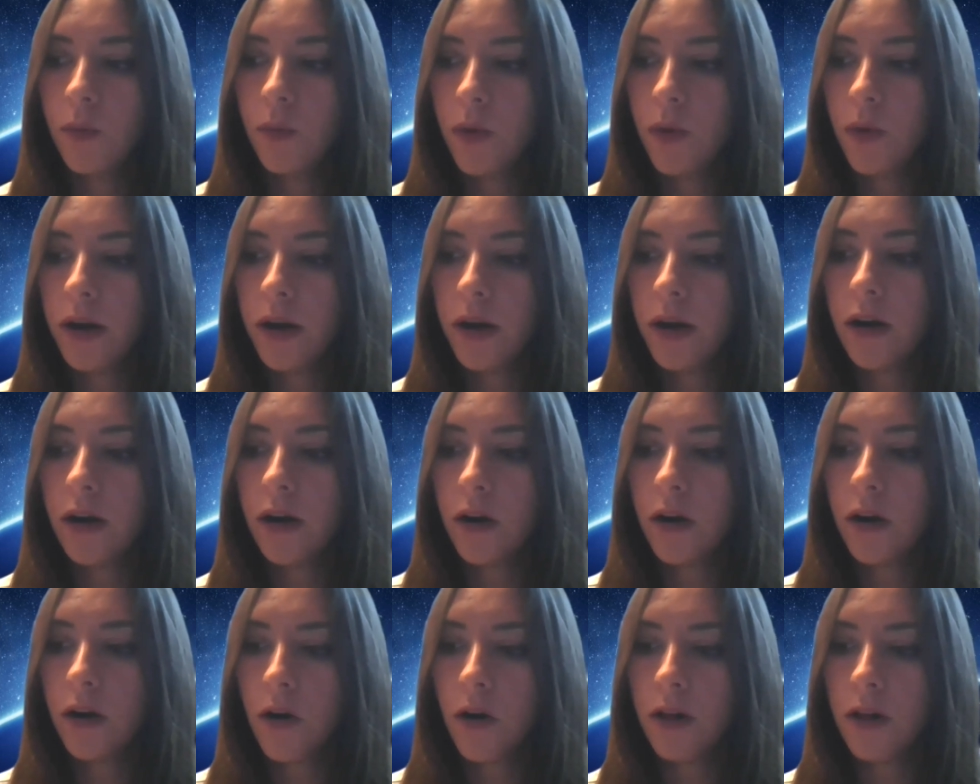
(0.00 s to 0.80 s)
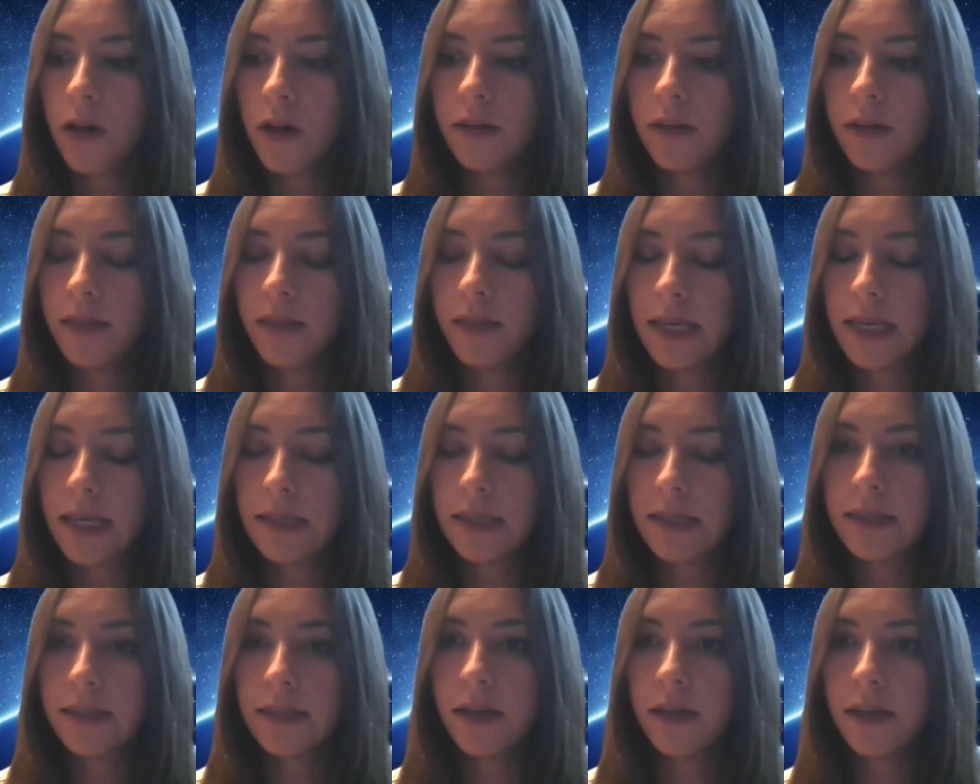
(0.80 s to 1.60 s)
What are all the
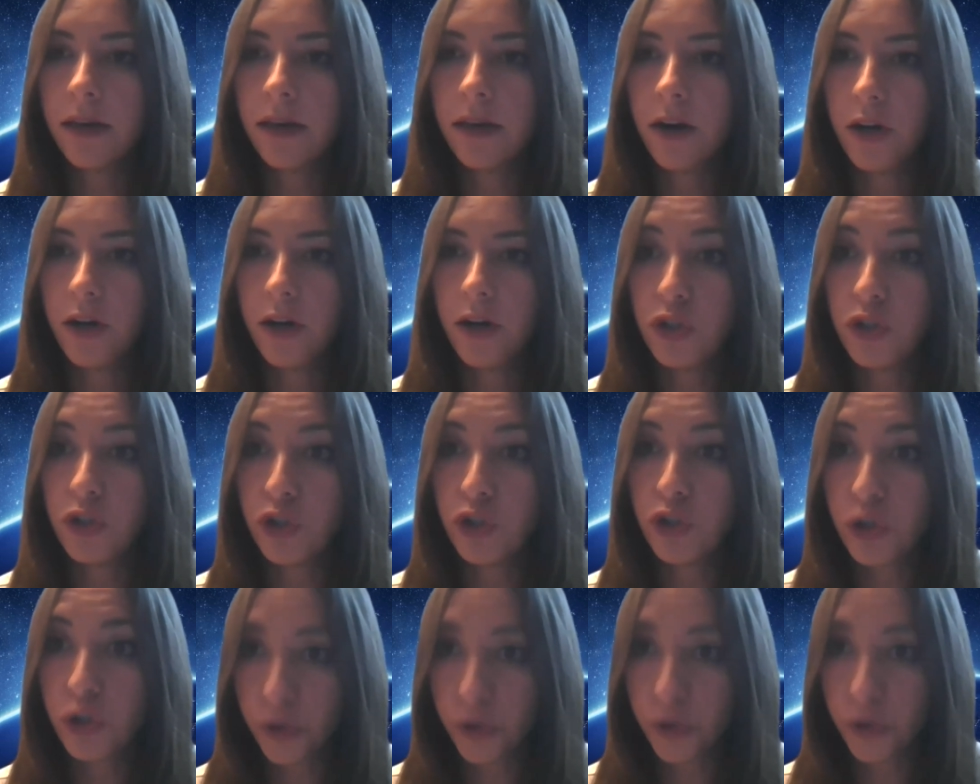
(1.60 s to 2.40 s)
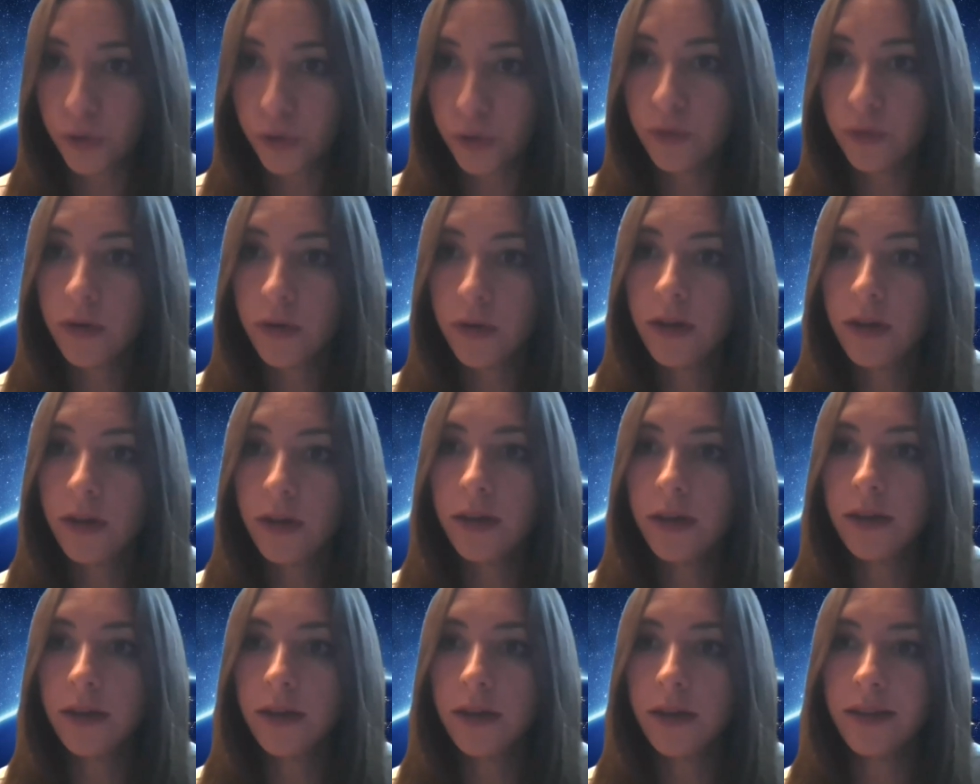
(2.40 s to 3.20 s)
things that are true
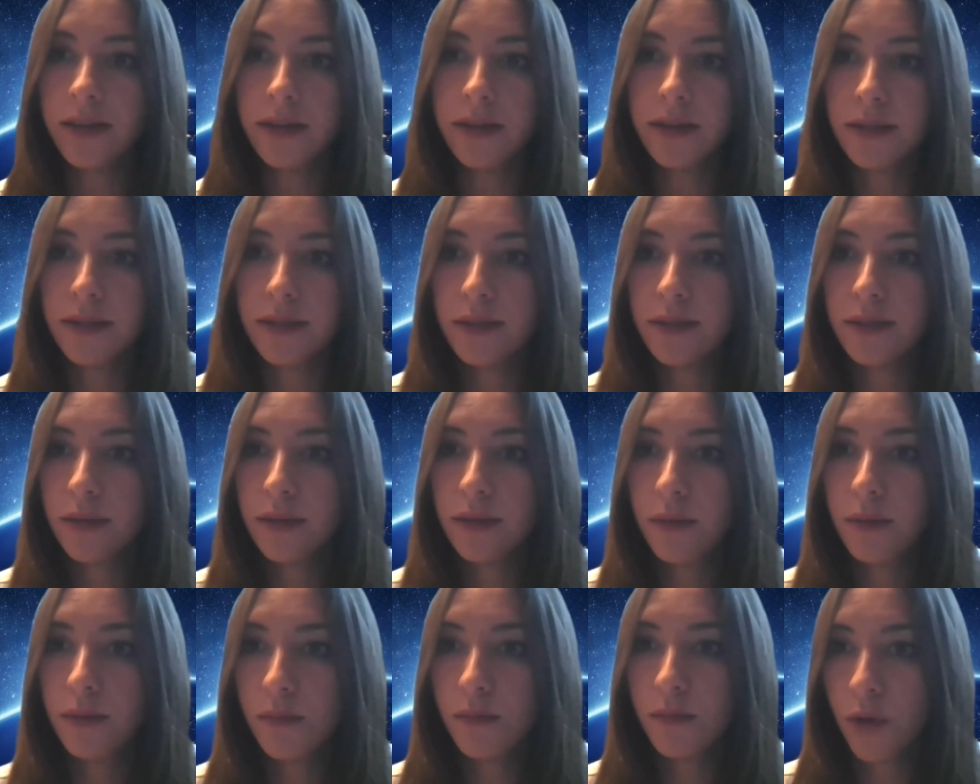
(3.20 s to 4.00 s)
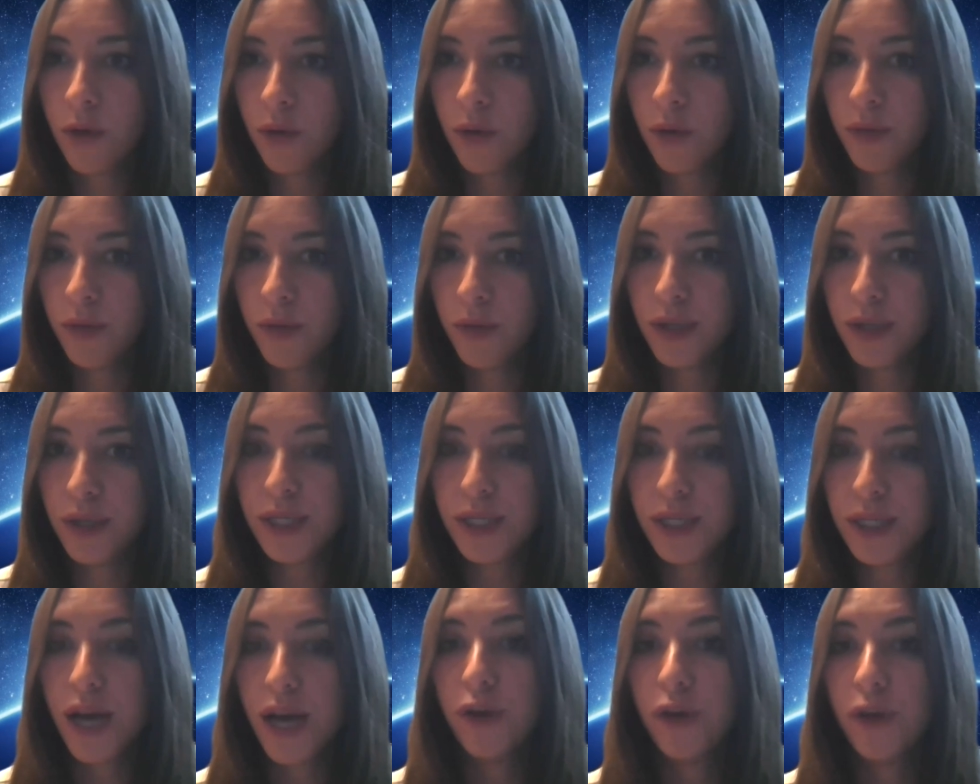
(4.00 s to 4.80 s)
in this moment?
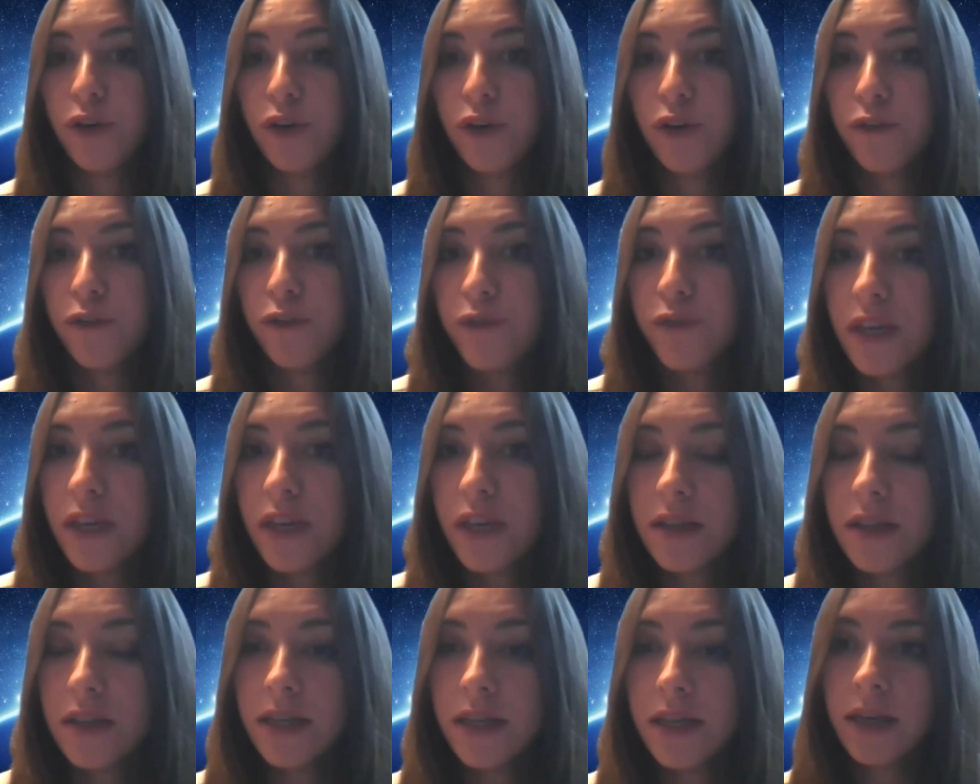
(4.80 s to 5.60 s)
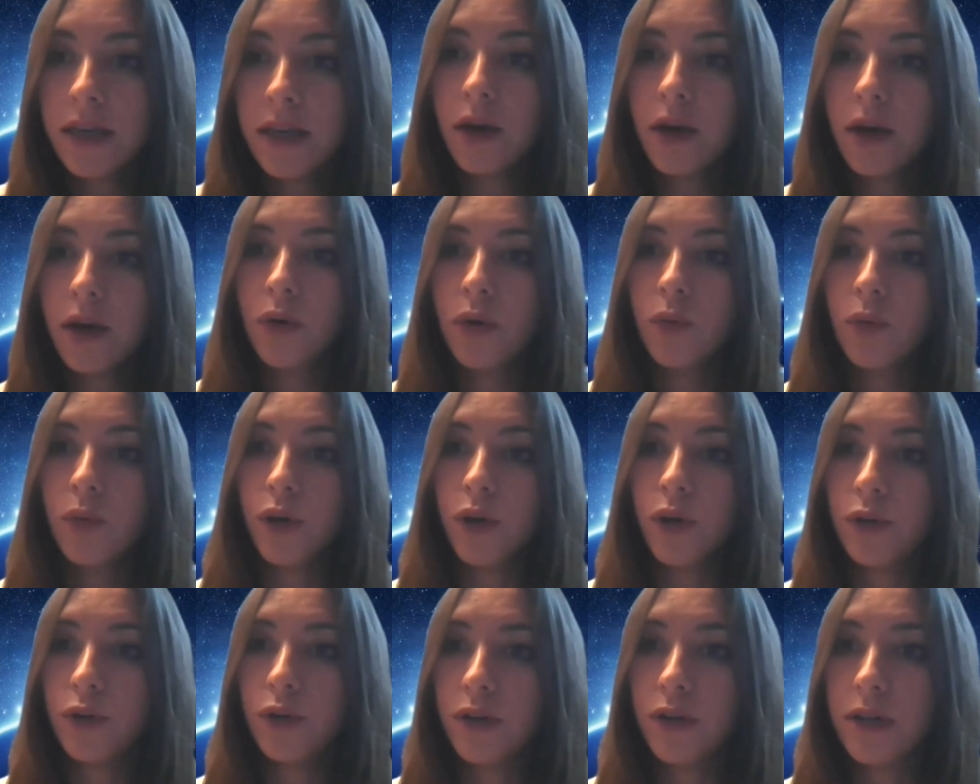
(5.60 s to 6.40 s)
How you're feeling,
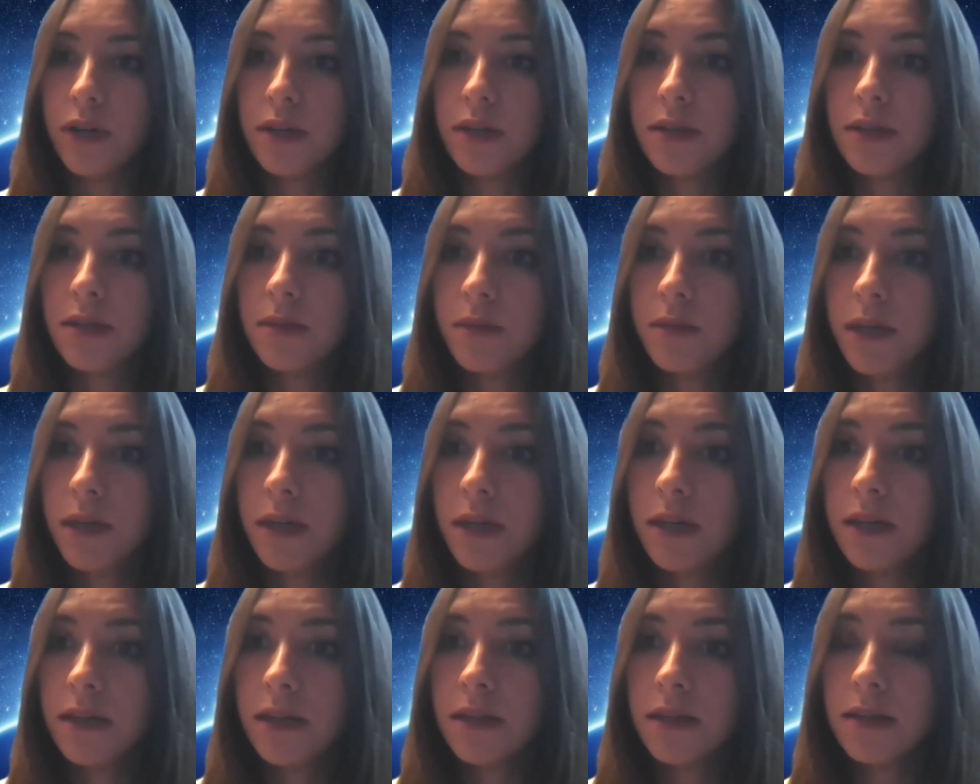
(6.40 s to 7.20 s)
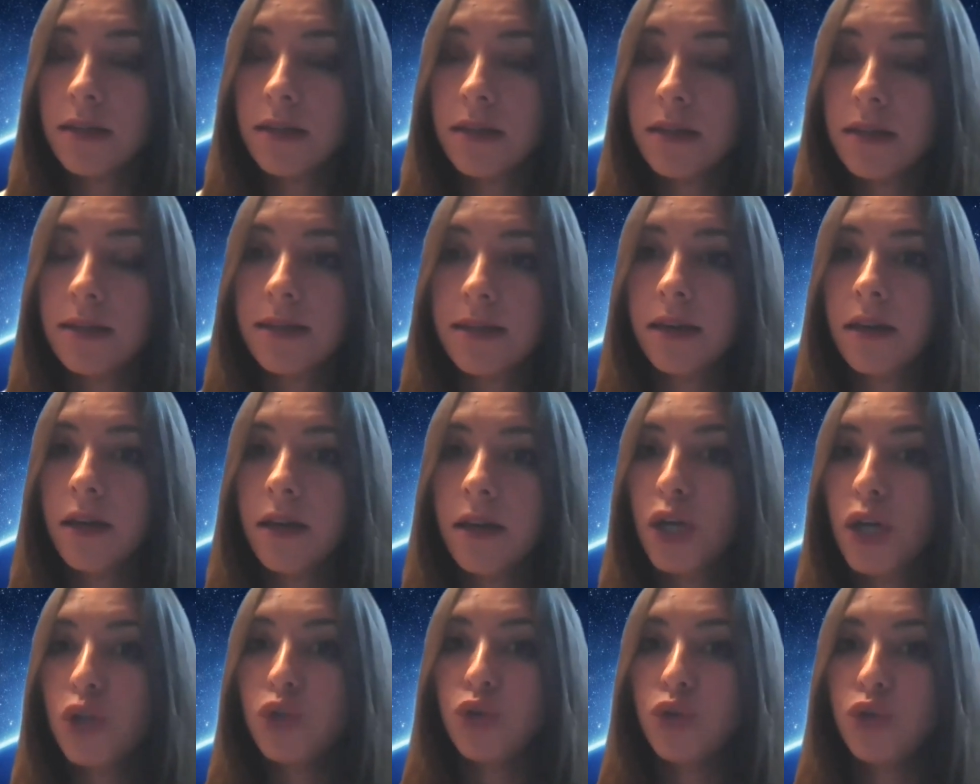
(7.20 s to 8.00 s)
what you're experiencing.
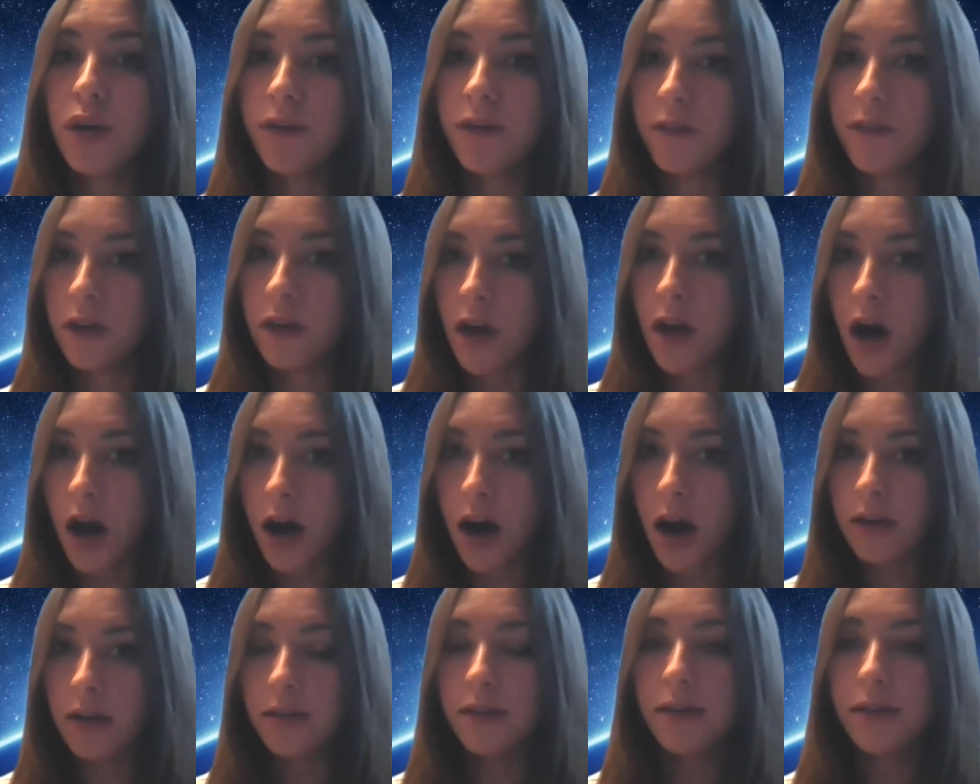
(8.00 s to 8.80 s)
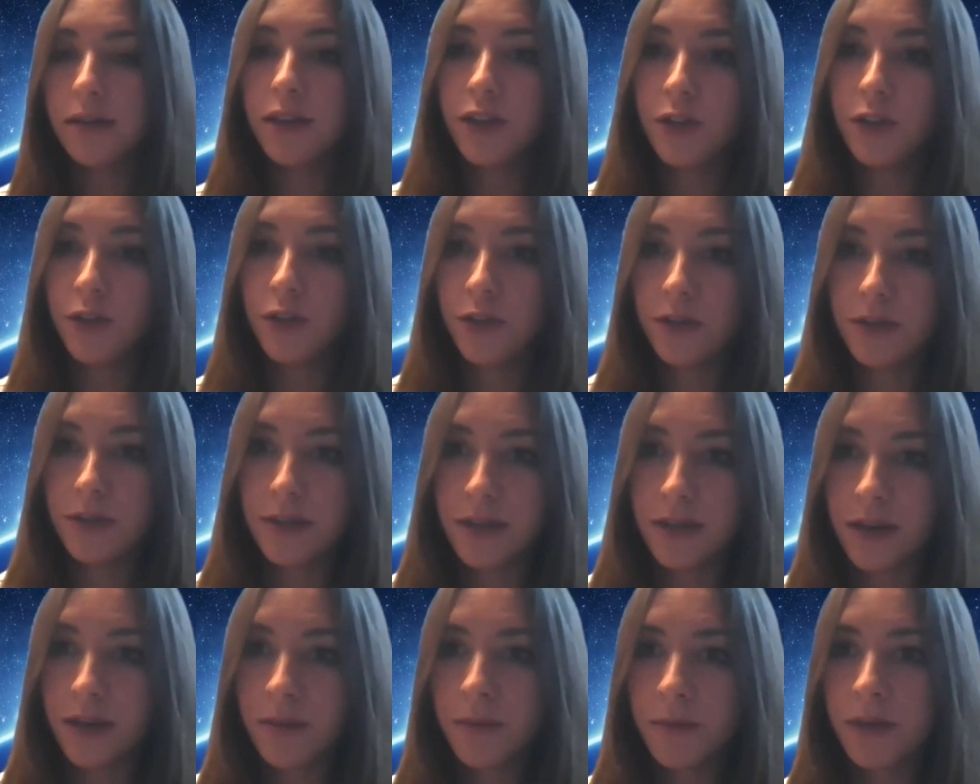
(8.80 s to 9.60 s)
Do you have a knot
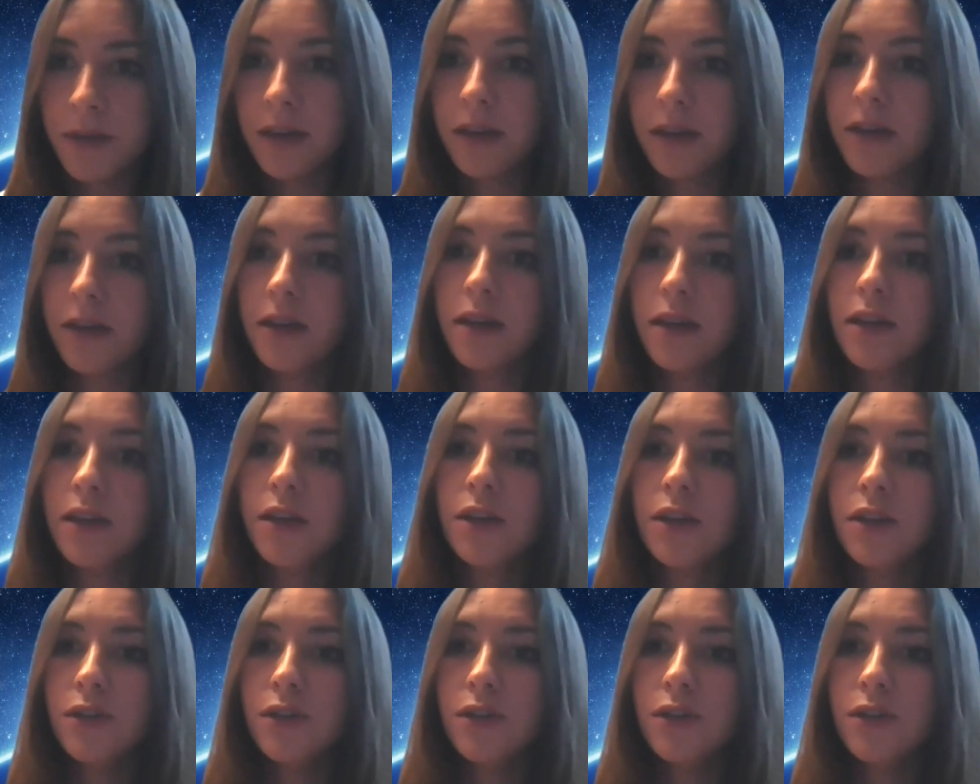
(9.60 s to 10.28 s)
in your stomach?